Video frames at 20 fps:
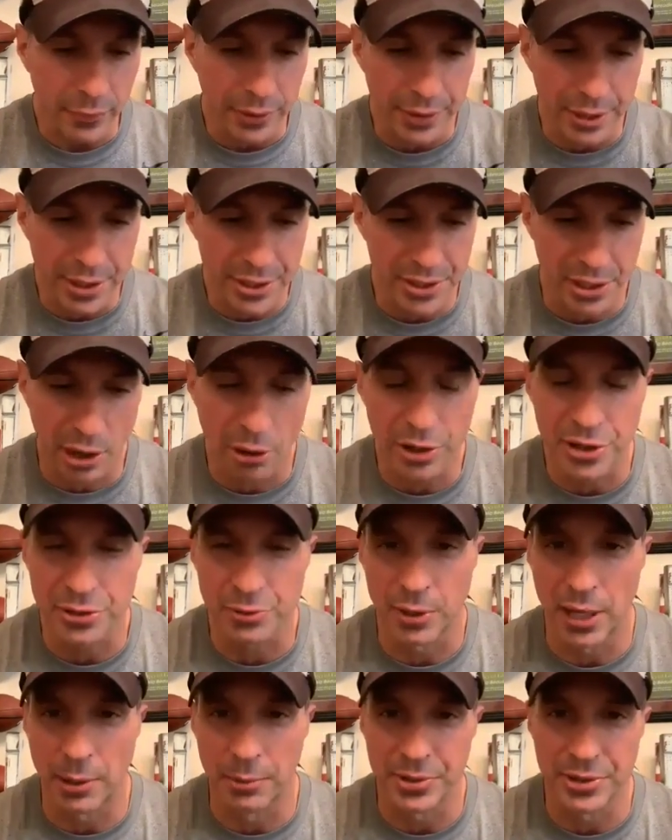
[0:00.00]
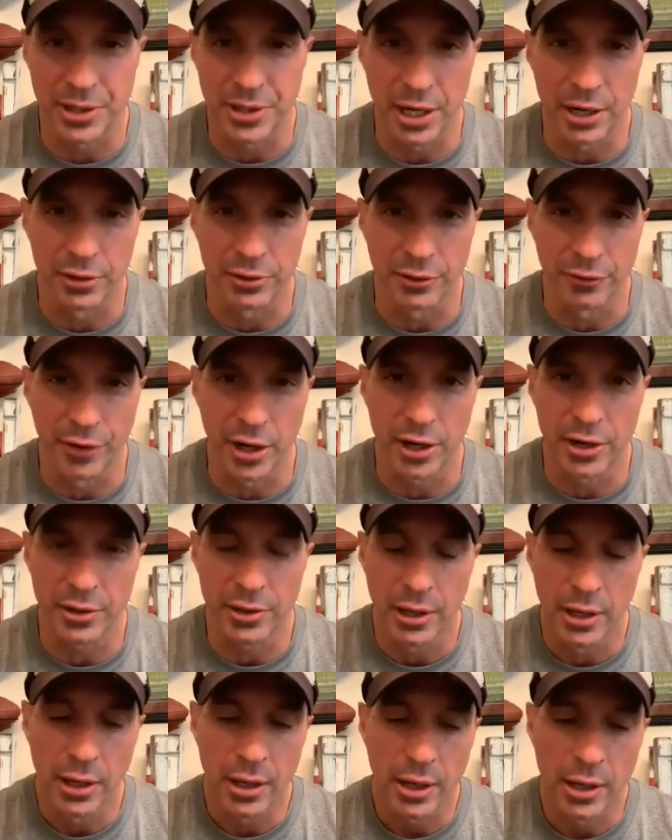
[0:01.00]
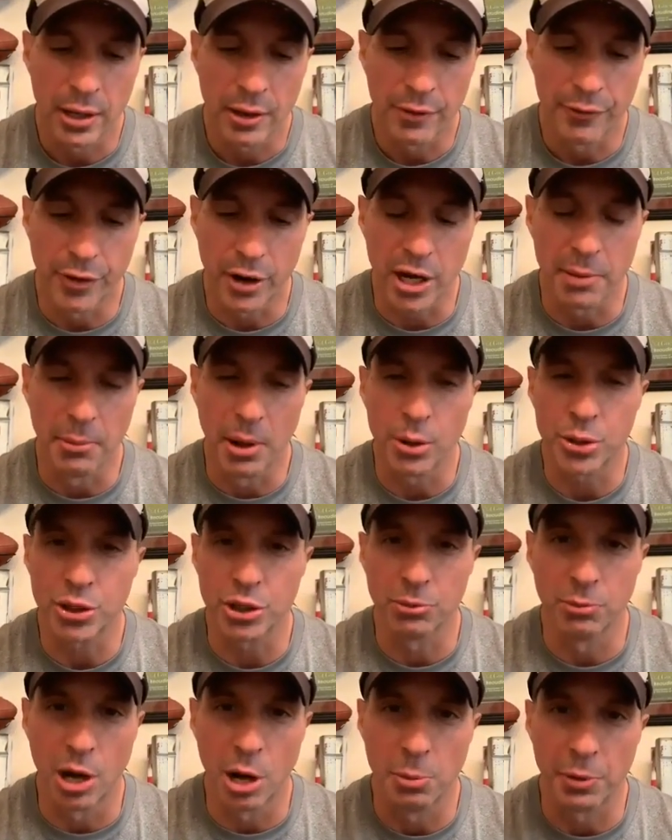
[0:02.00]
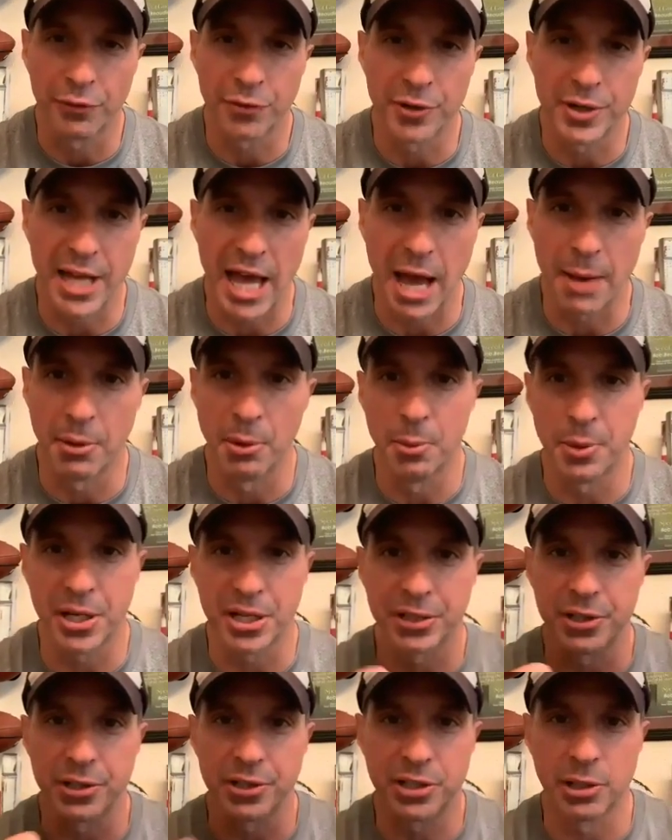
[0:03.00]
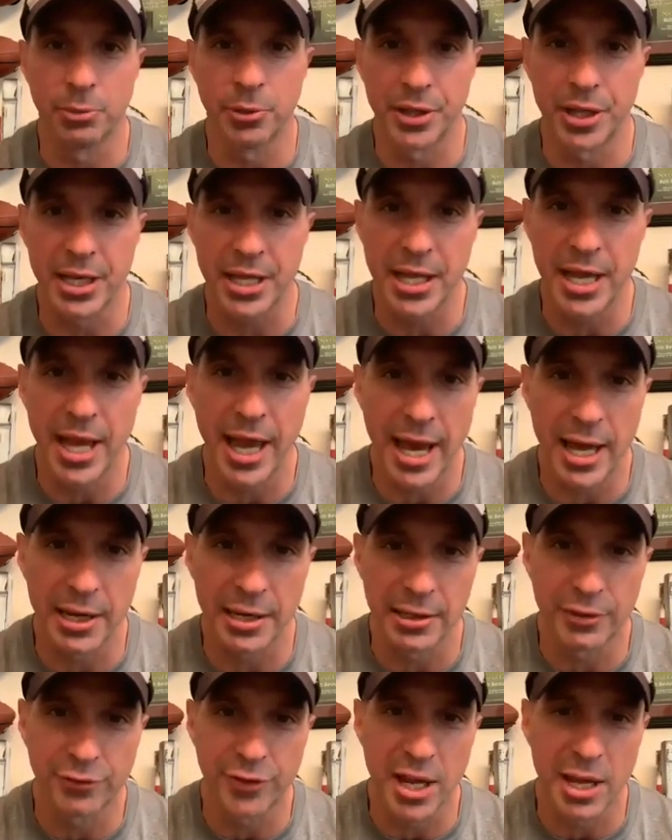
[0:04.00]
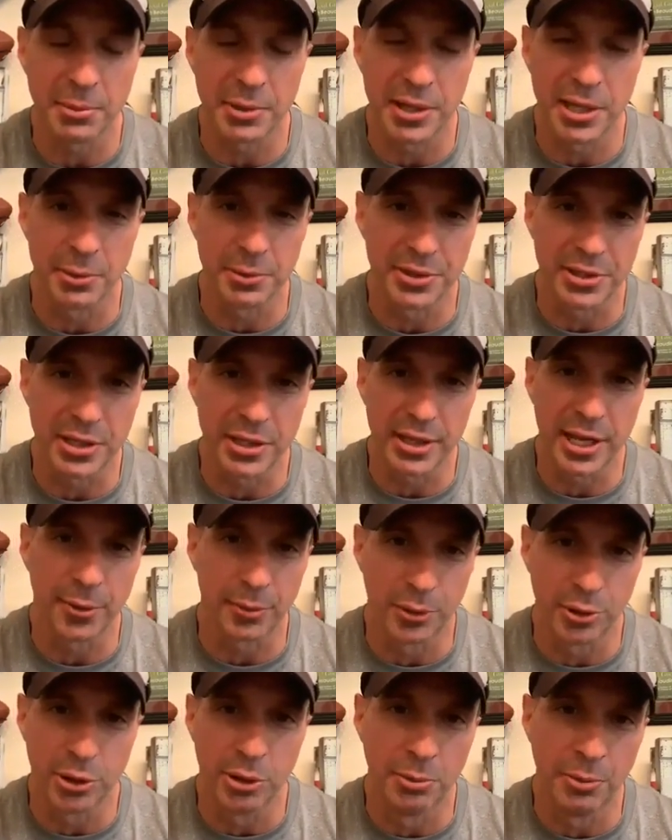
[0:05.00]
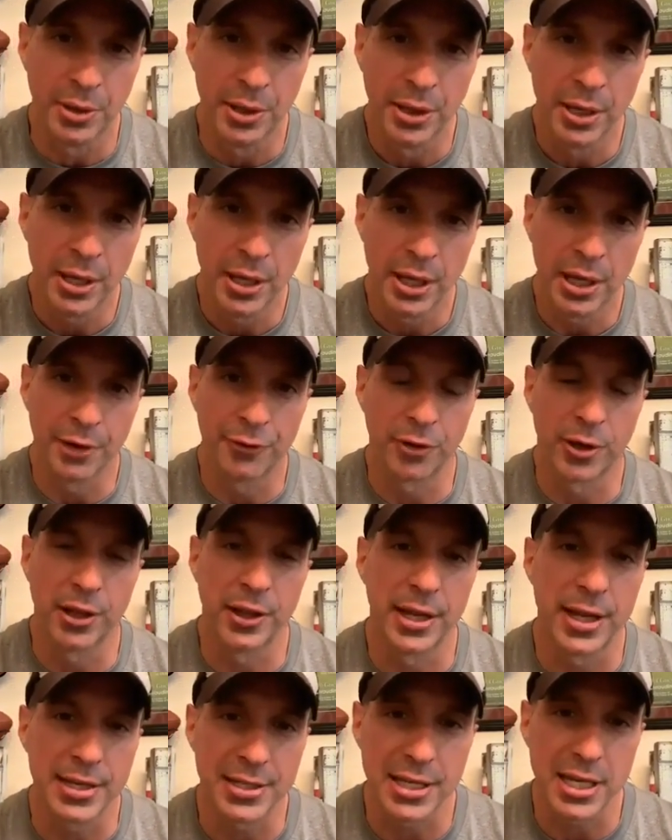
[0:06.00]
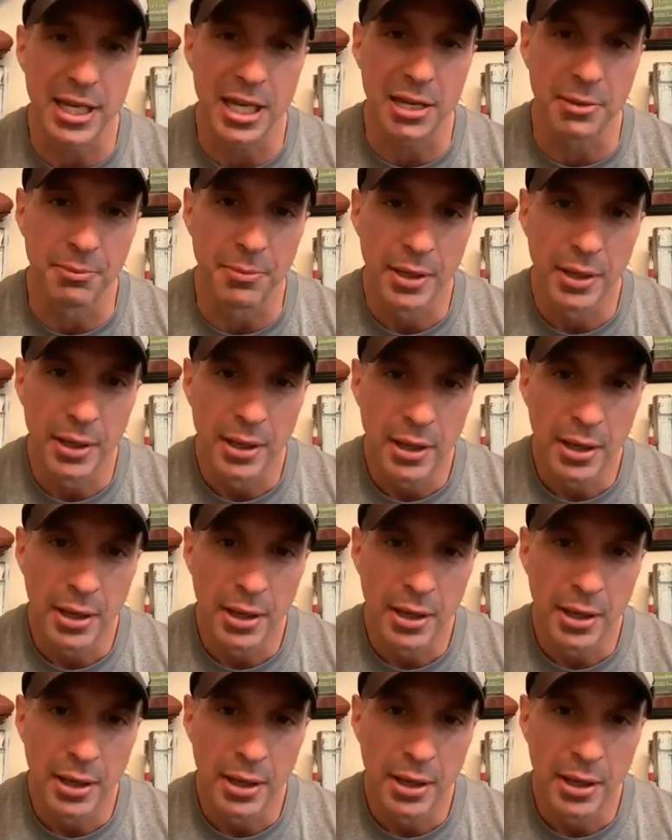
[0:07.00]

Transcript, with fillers: This August when I was there, it's a very, very emotional moment for Dabo because of someone that he had in his family that was in that room in front of that team.